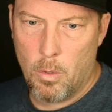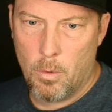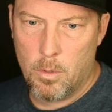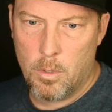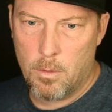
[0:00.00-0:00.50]

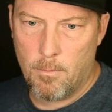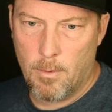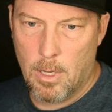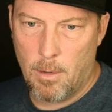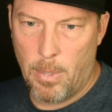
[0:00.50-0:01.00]
We'll just
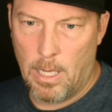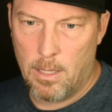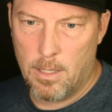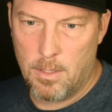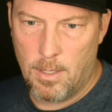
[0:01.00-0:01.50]
kind of
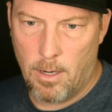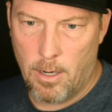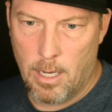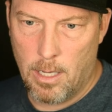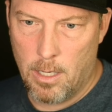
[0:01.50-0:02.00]
paint this
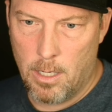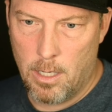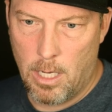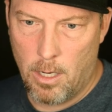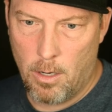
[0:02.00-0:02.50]
area in
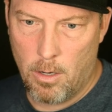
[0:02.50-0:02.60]
here